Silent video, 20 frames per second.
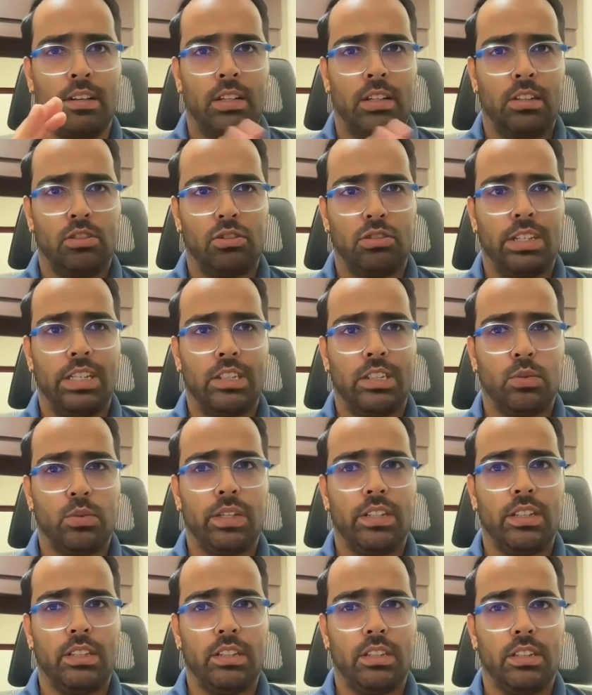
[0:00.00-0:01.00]
So that's
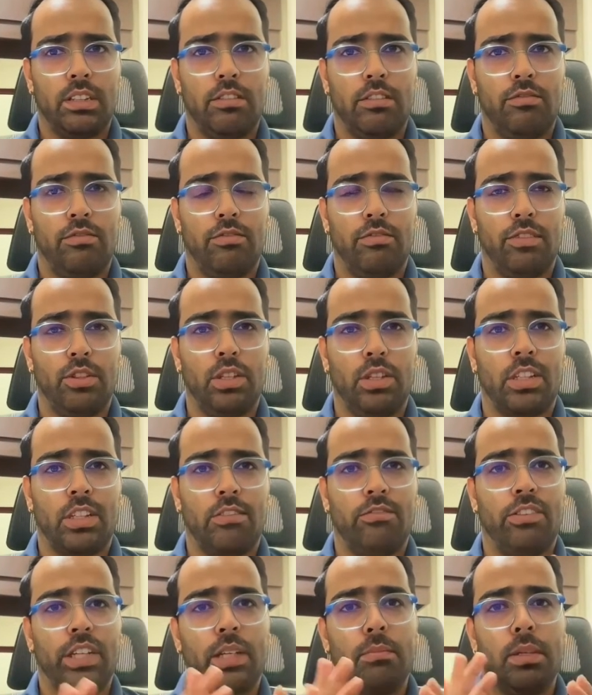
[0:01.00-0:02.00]
why if you're
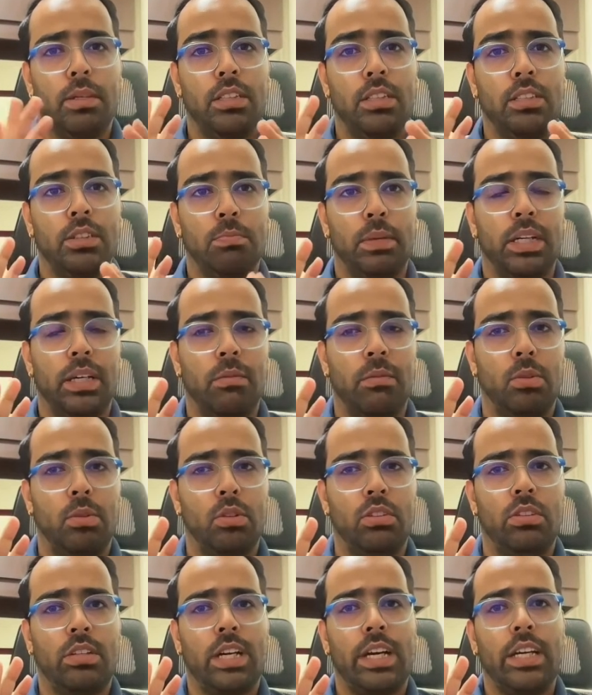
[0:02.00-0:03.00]
comfortable in Spring
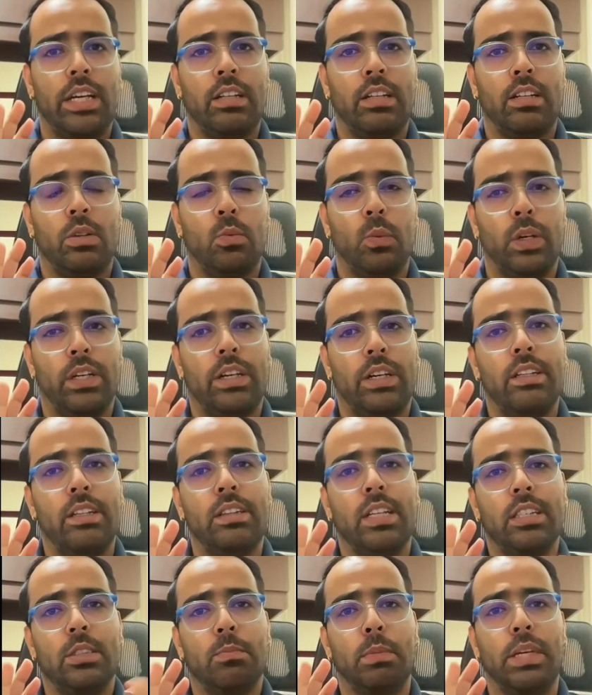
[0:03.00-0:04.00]
Boot, try converting
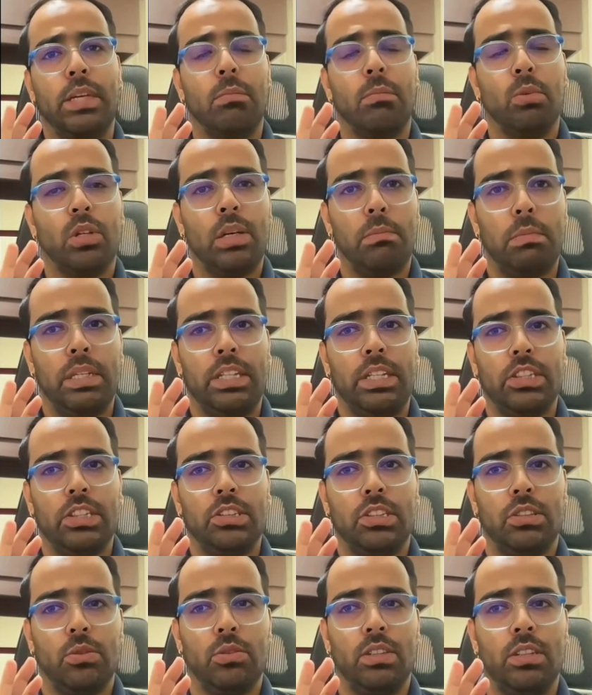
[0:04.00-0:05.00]
that Spring Boot
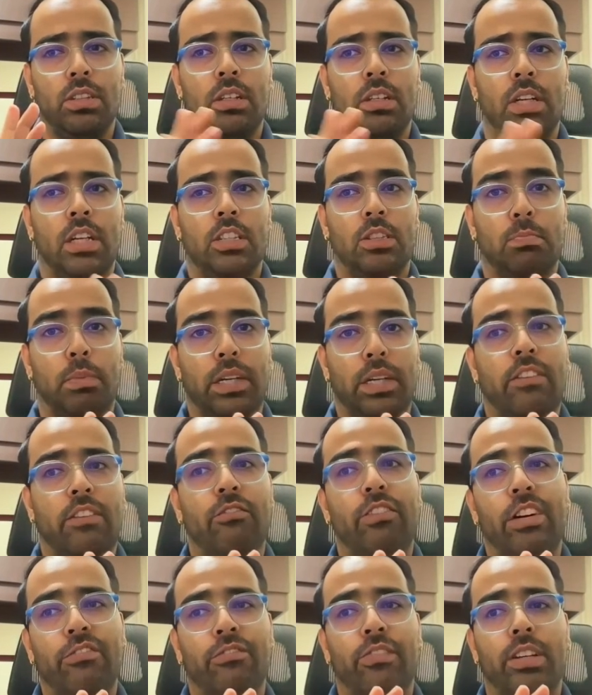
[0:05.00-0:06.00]
application to the Spring
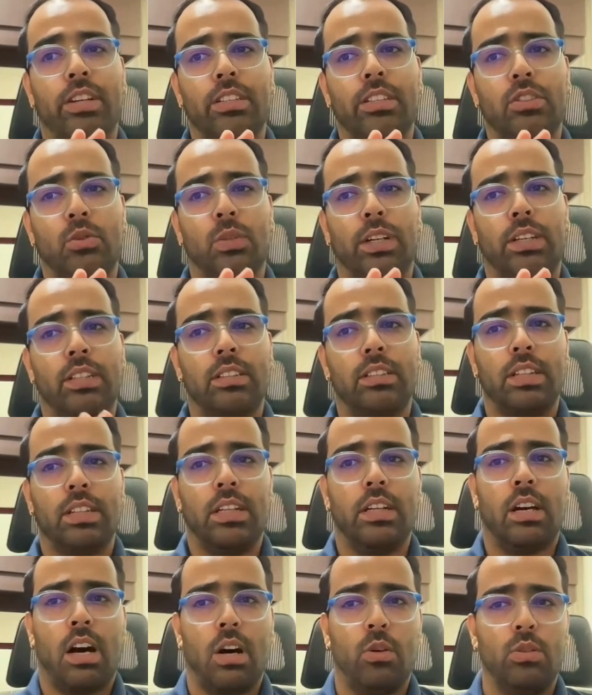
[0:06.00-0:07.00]
Webflux to
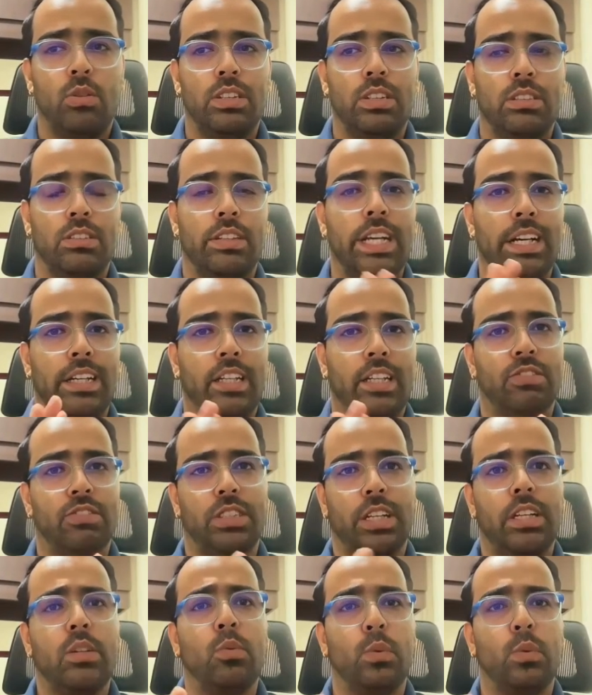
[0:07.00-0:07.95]
understand how this reactive stack